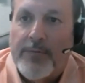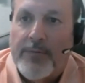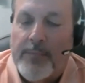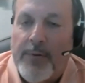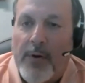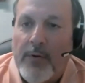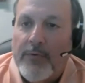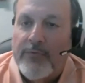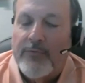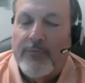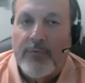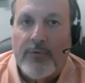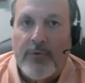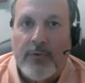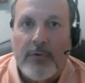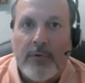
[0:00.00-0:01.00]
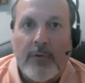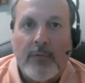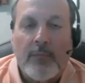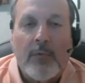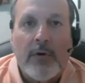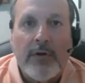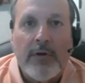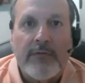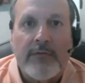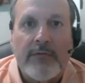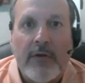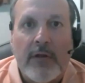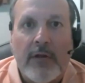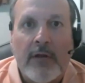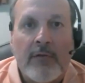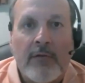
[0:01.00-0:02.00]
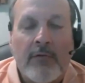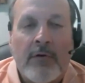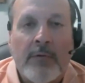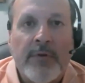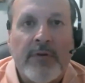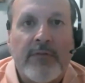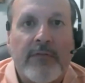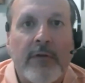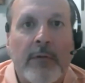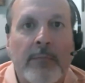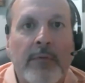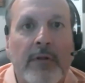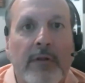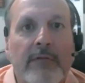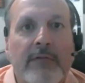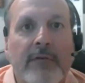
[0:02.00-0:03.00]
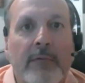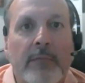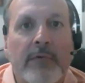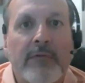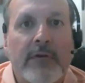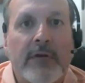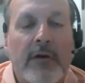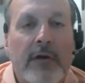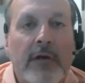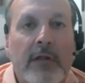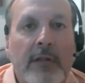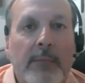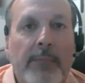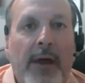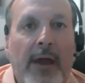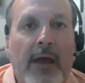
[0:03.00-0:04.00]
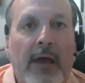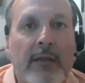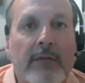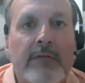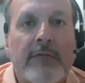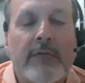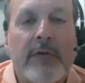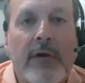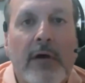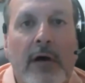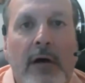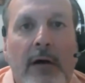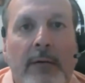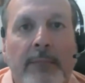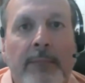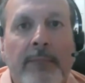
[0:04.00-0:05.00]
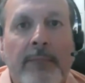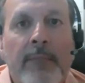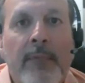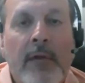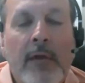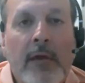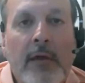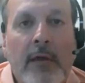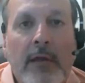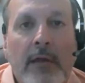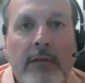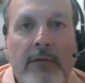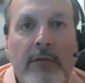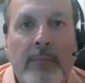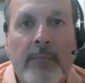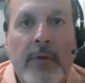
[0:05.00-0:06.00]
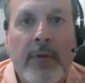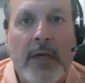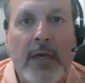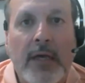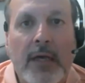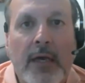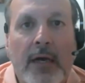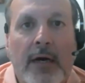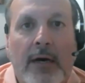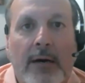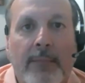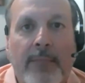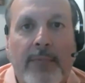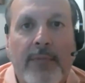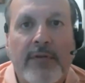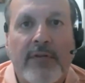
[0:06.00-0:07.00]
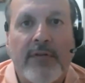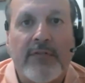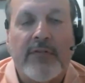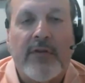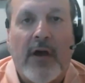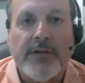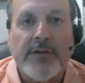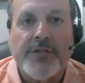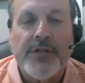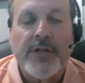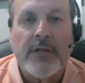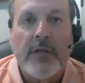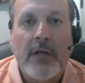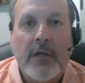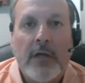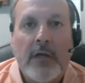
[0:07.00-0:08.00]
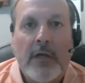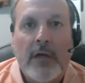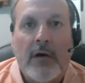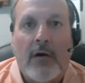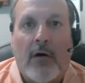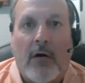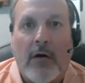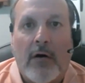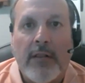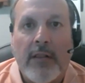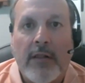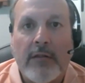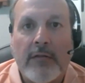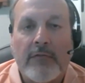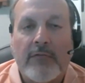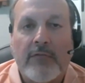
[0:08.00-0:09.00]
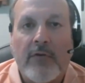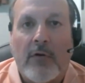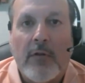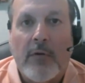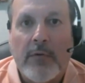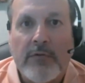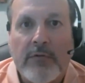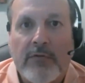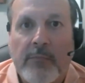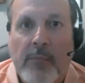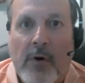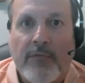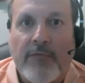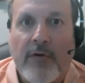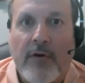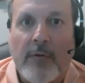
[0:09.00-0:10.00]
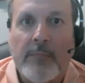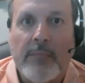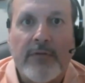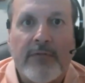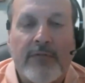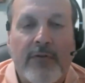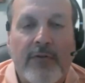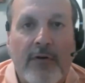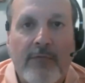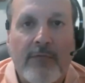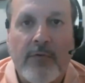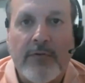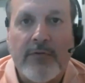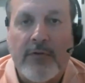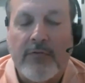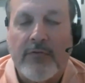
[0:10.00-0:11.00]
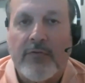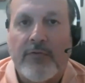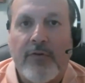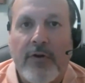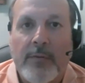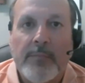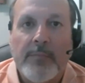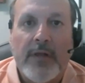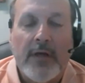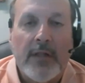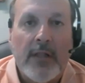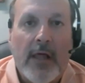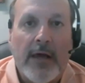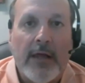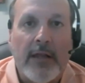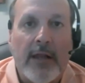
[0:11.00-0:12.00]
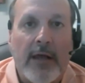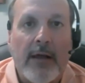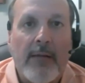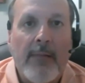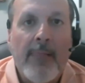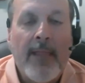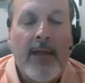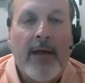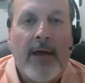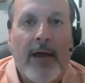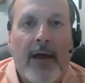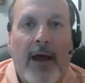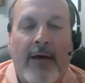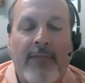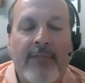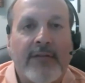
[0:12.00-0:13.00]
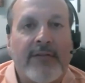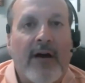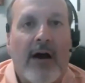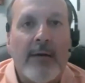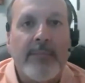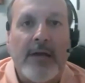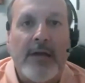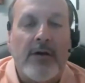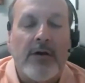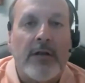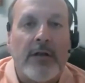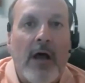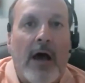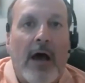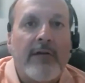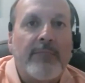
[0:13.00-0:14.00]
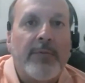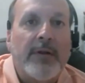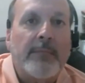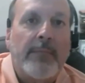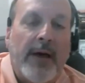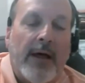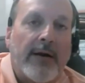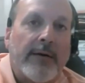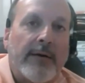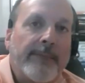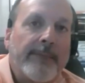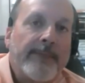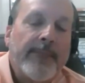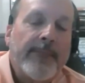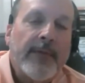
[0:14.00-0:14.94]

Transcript: proposed rule was an enormous stimulus. It was a kick in the pants. To me, the discussion on the solo and small firm listserv was extremely enlightening. And the timing could not have been better